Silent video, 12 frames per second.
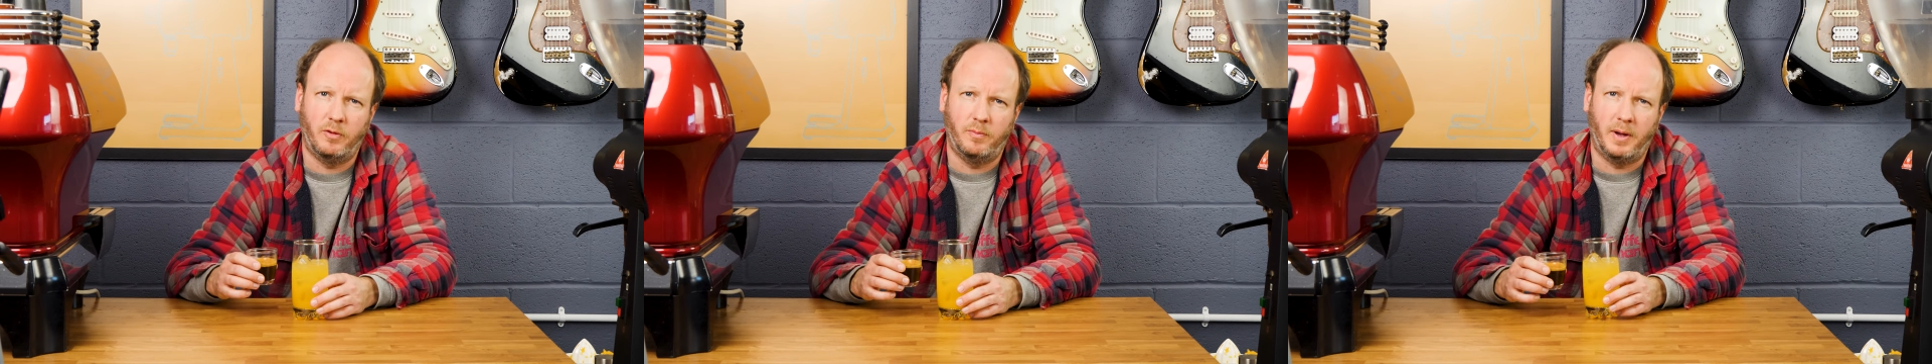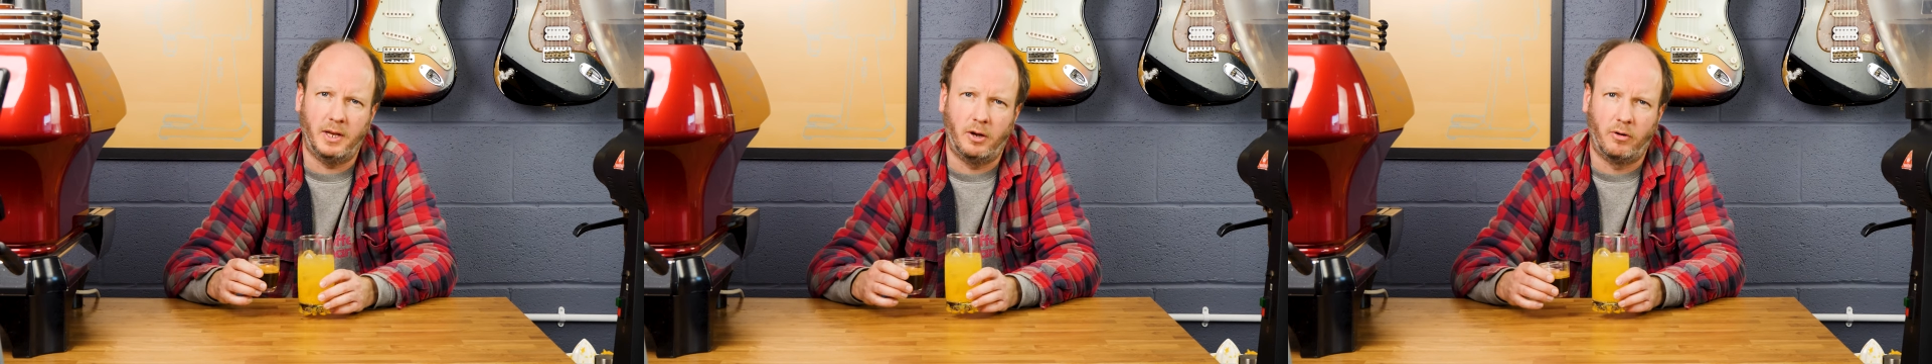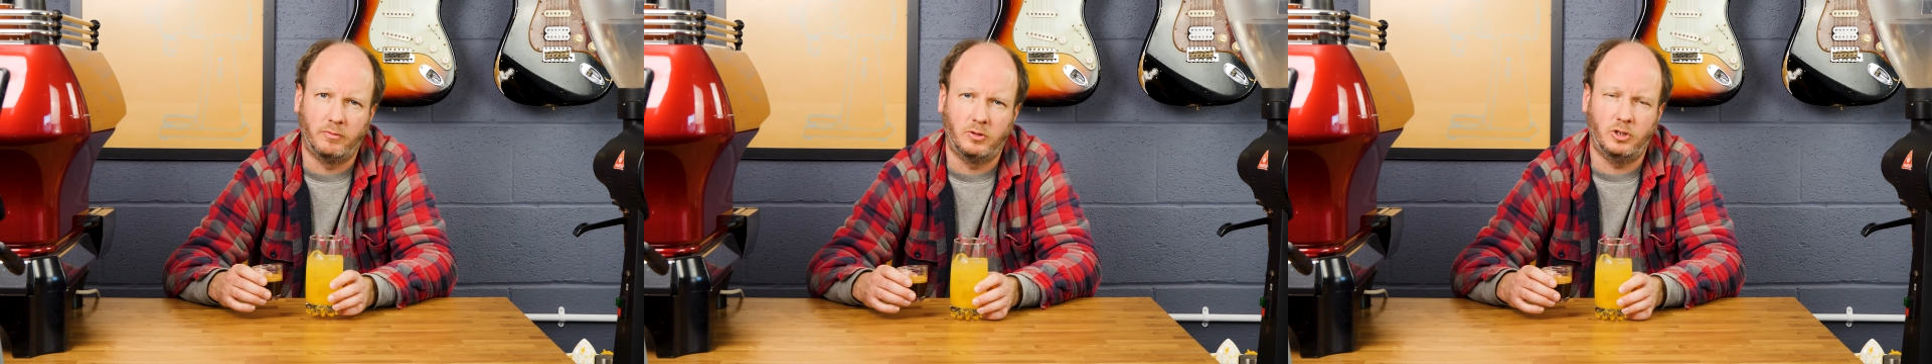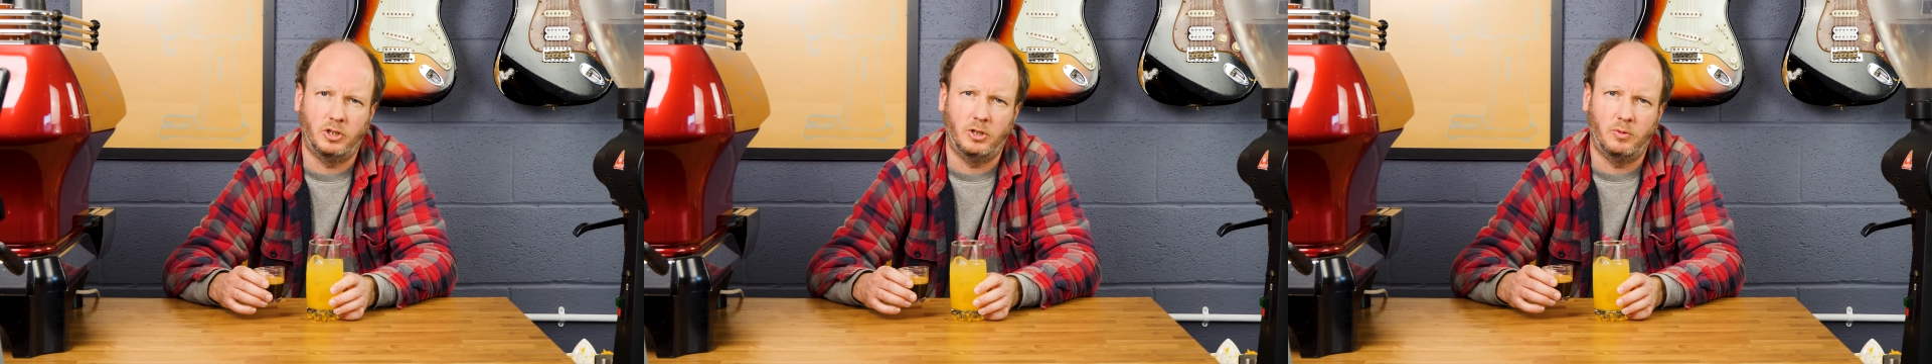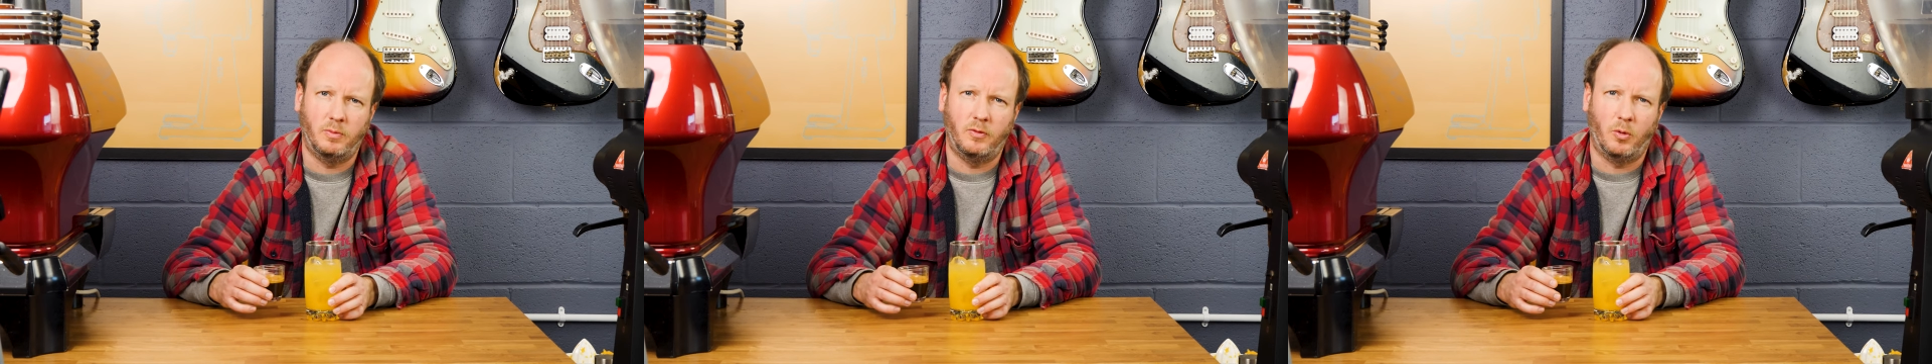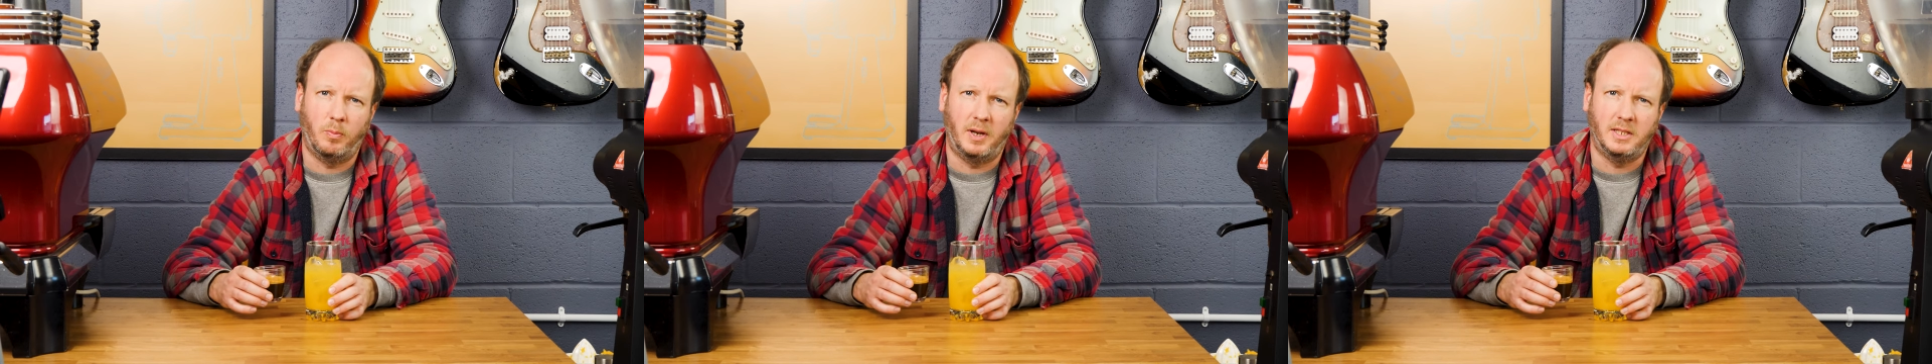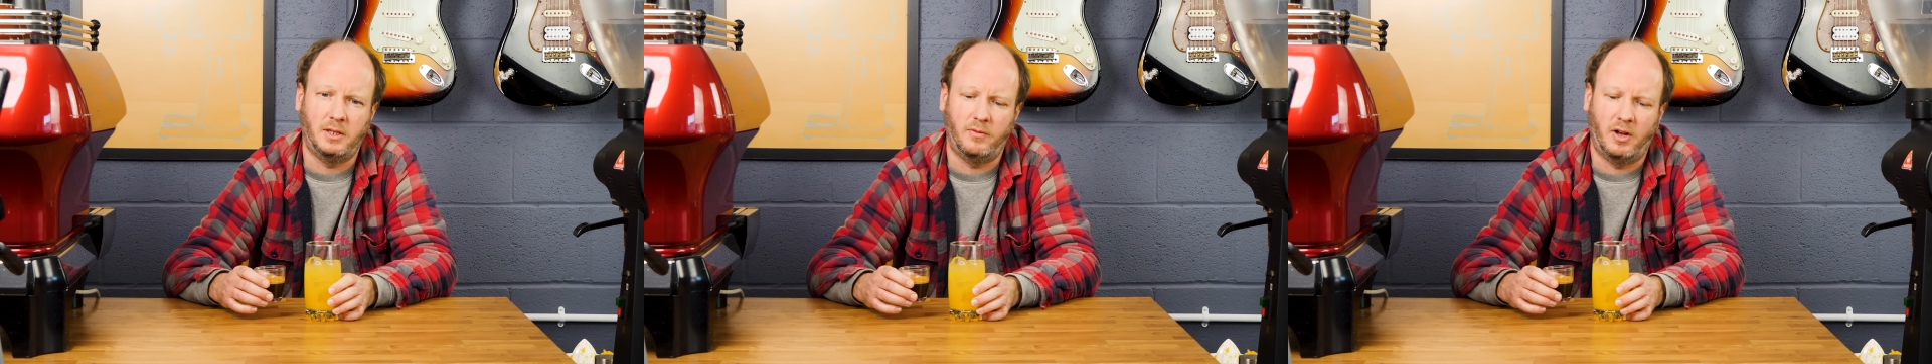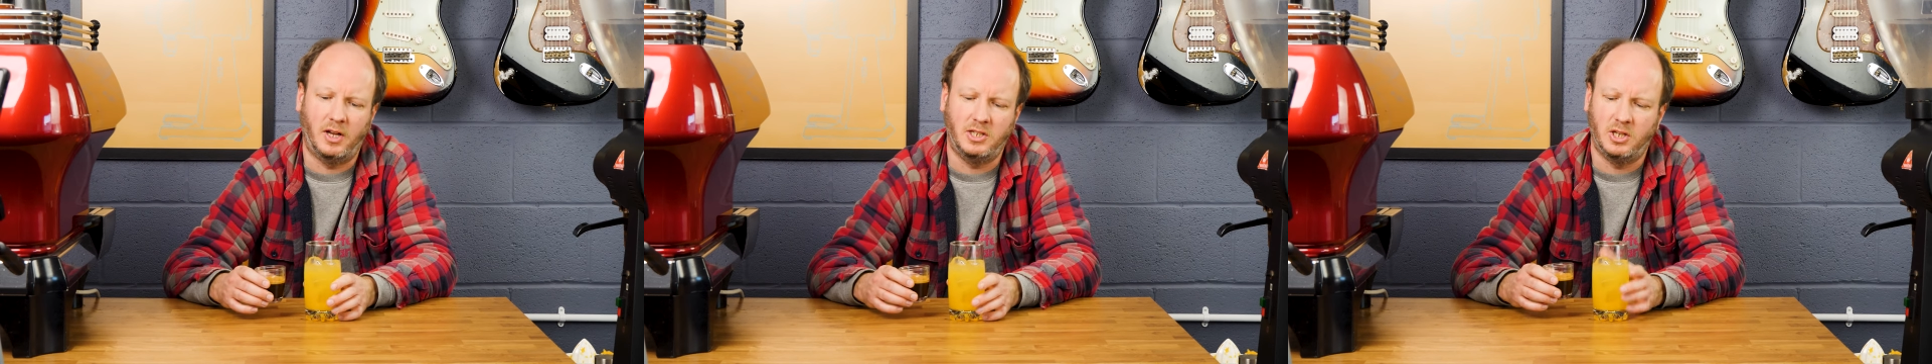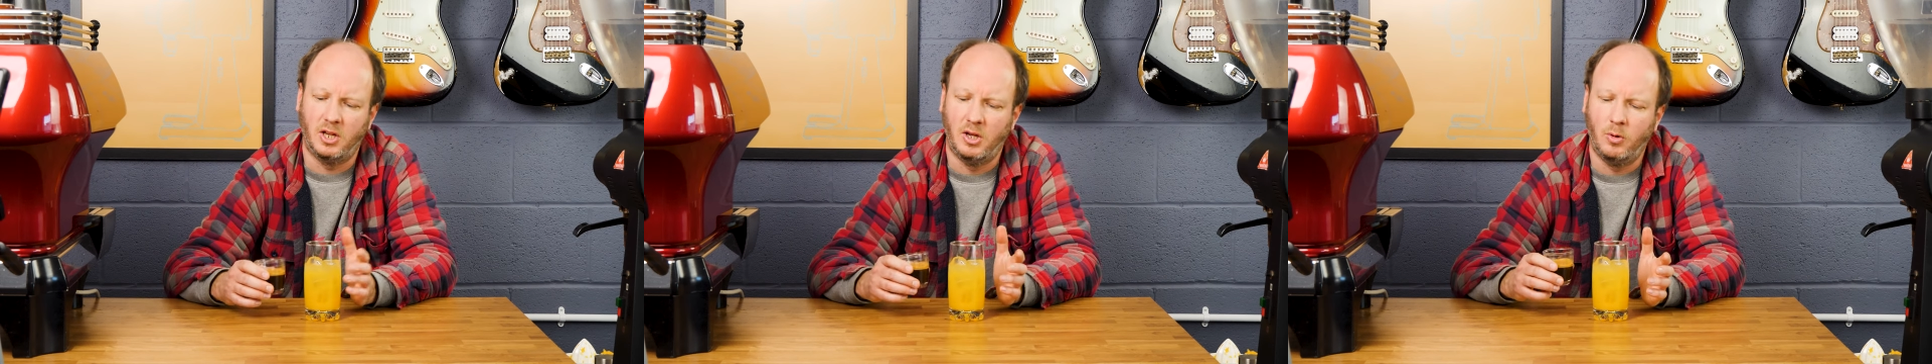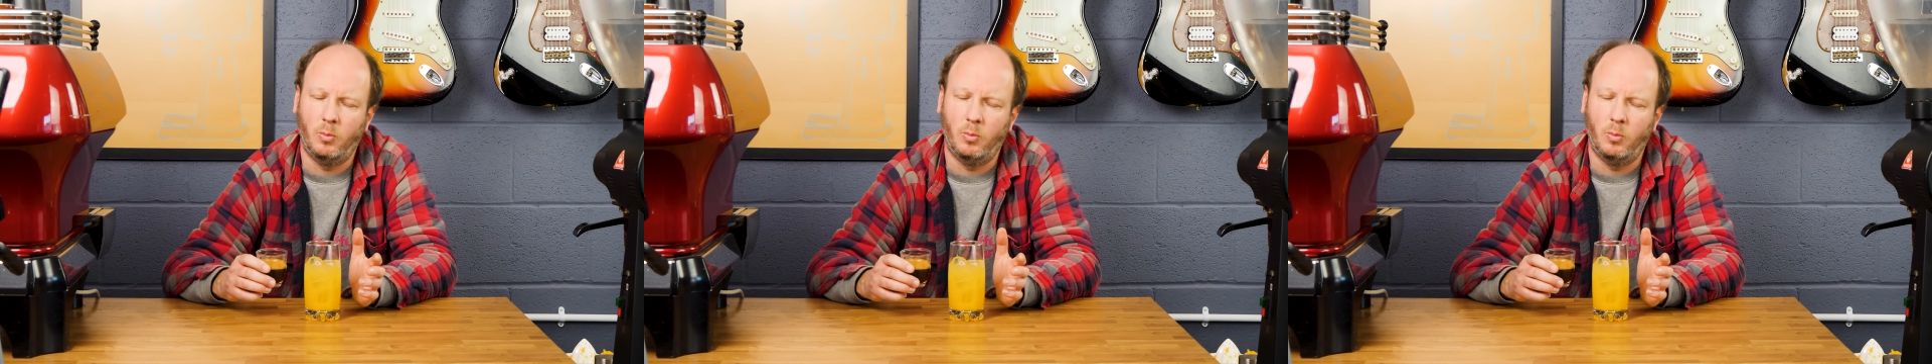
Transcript: we've made our orange juice, we've got plenty of ice.